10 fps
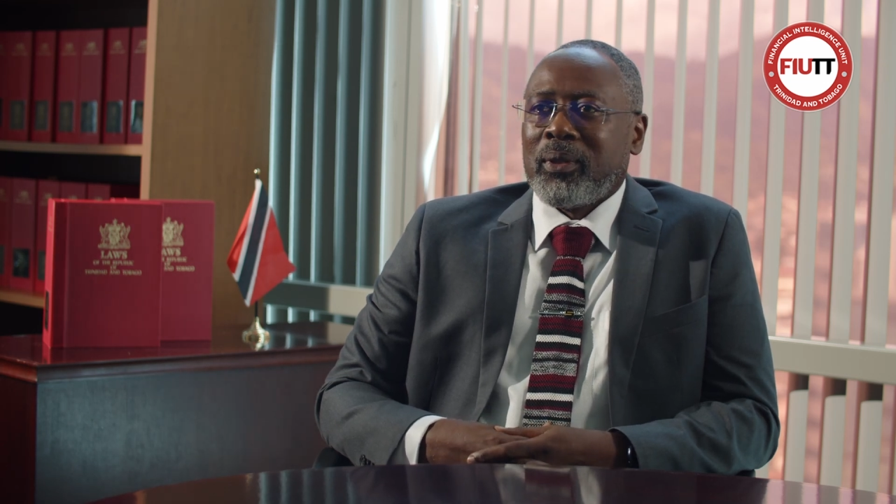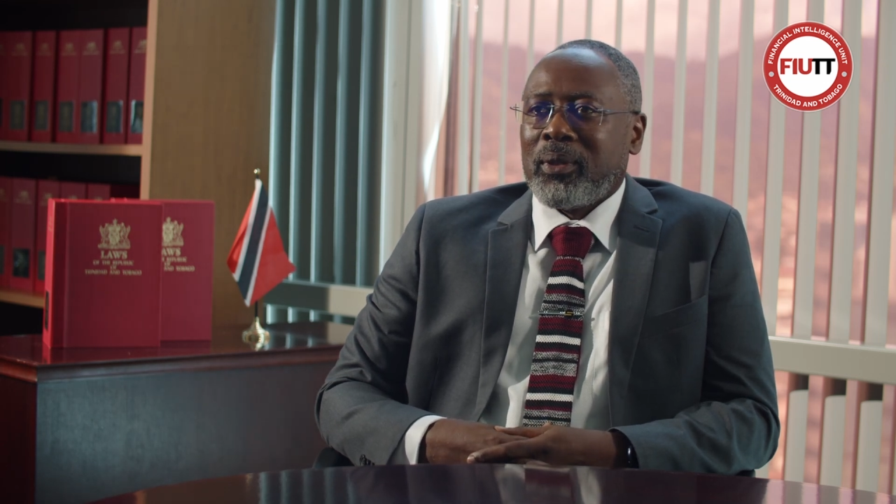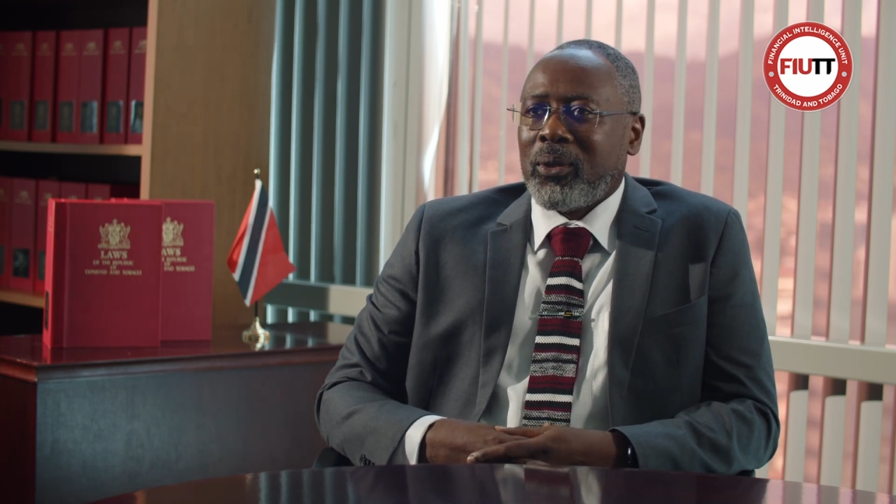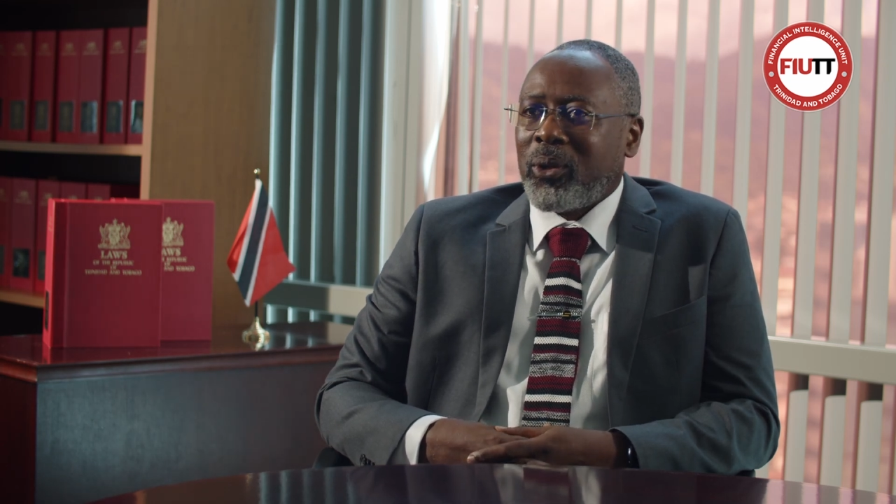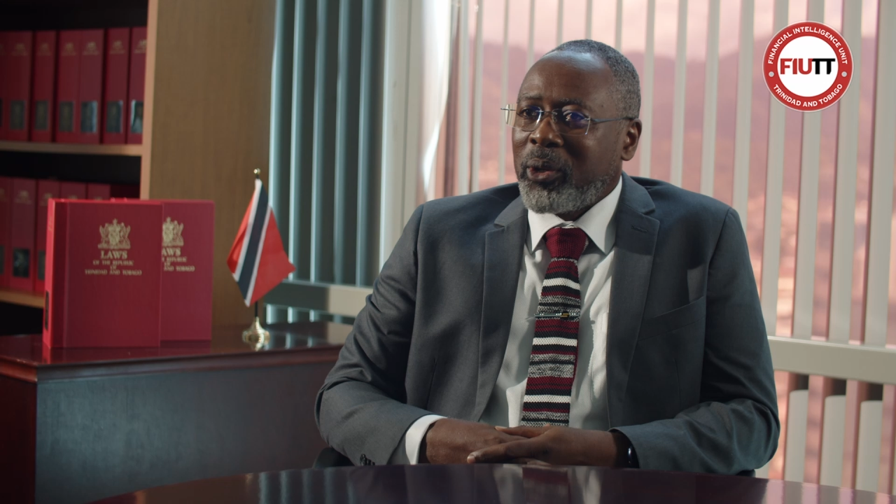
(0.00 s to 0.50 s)

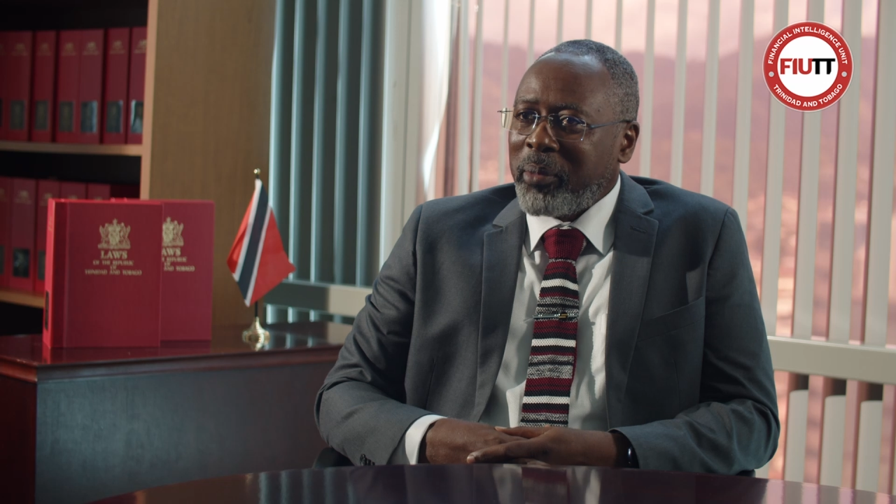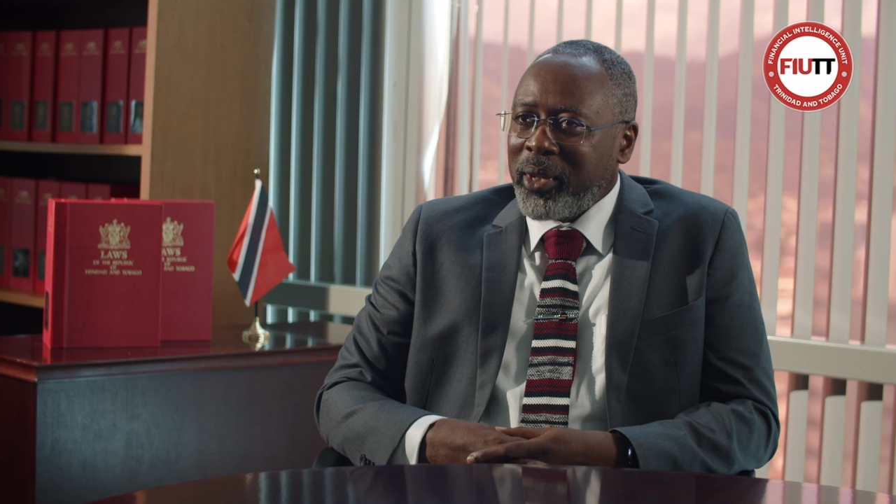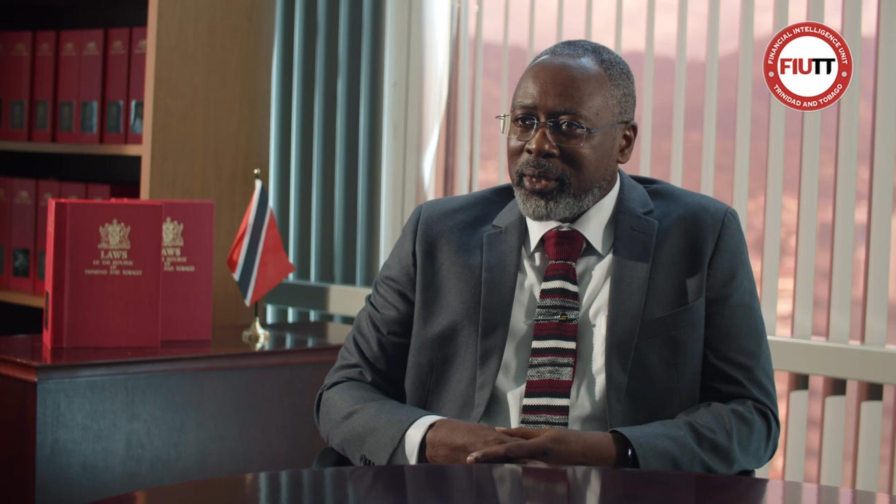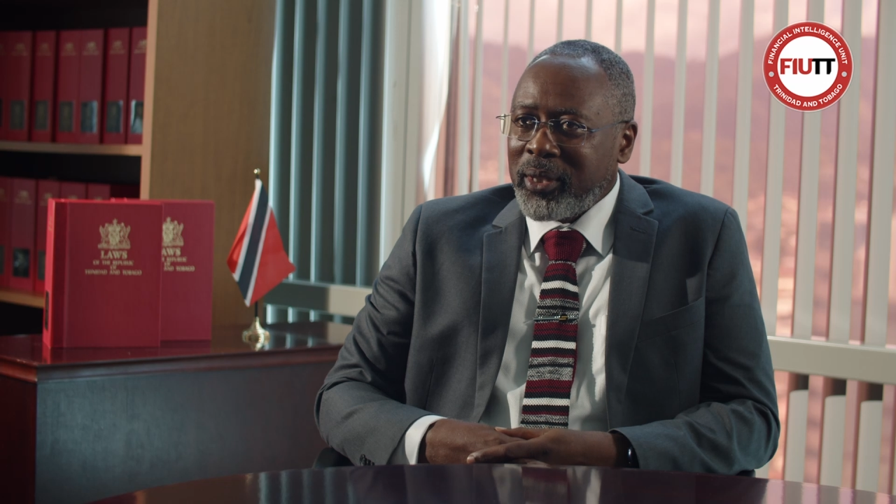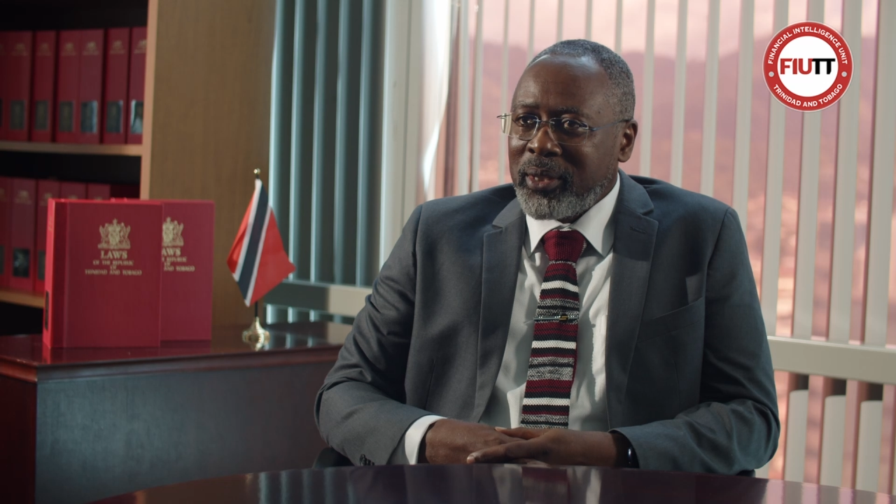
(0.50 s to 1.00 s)
your
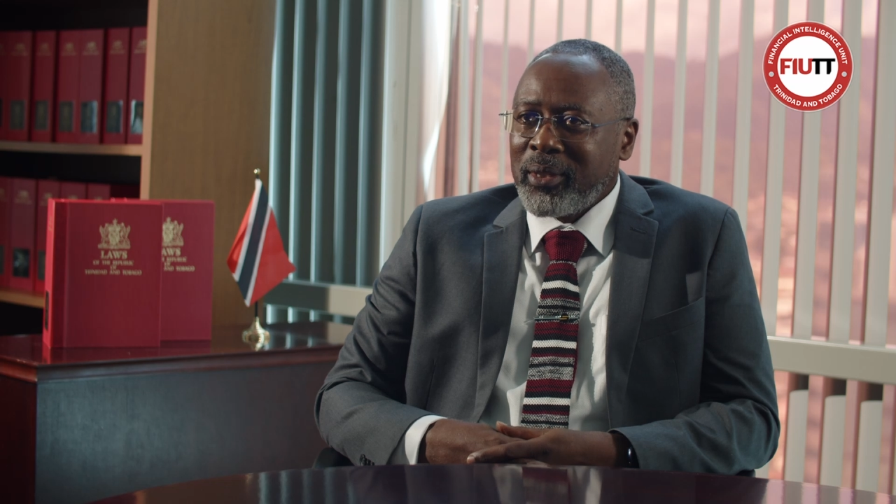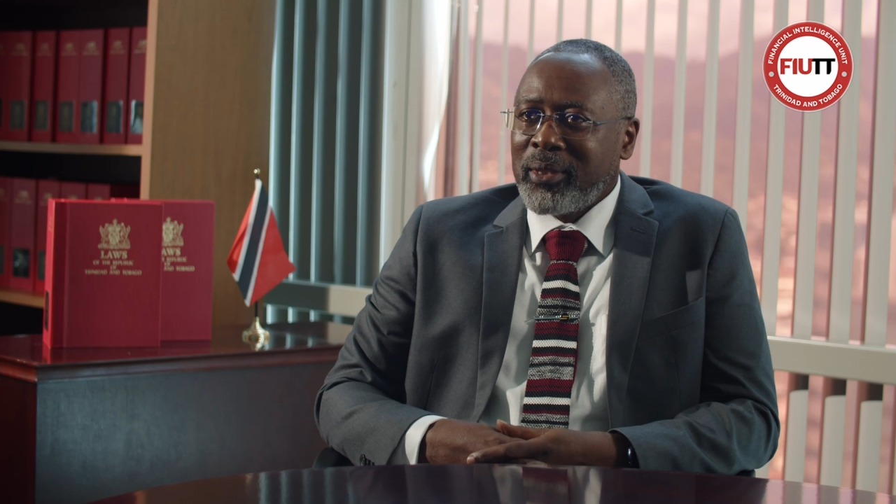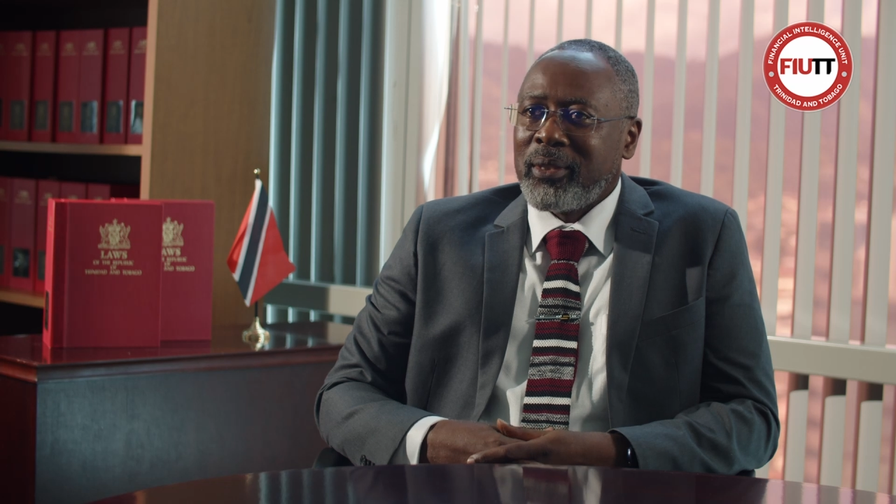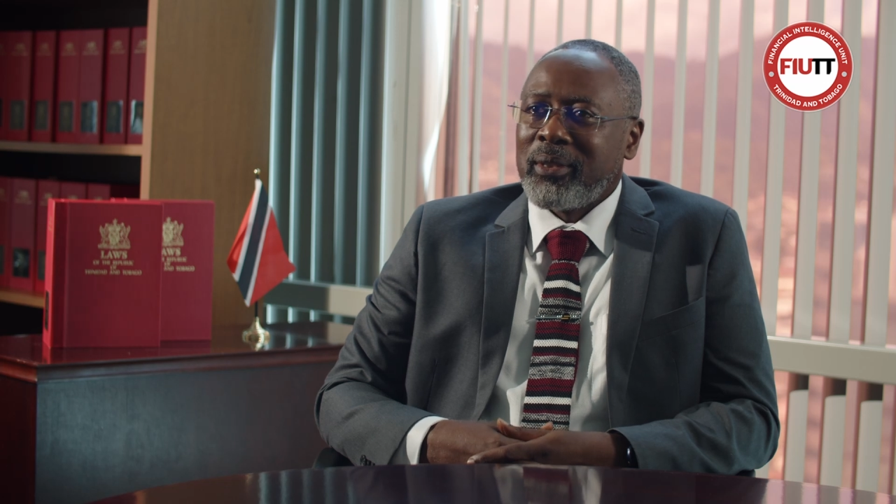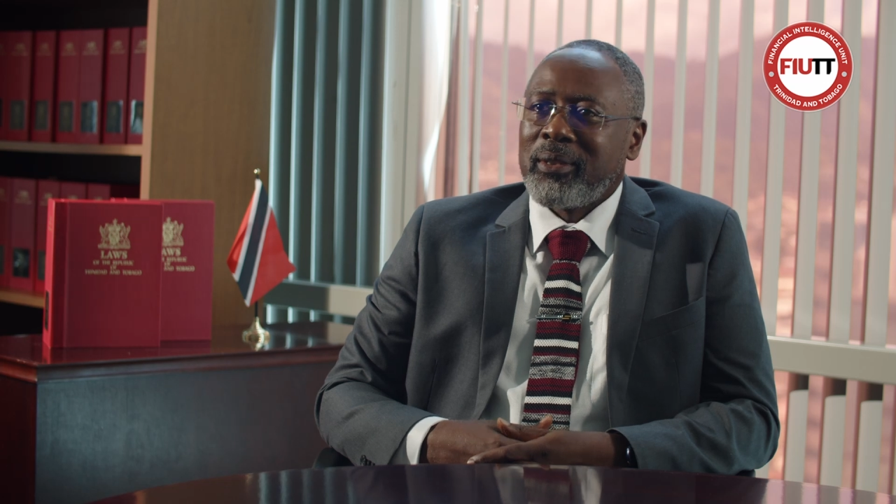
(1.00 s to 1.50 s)
occupation,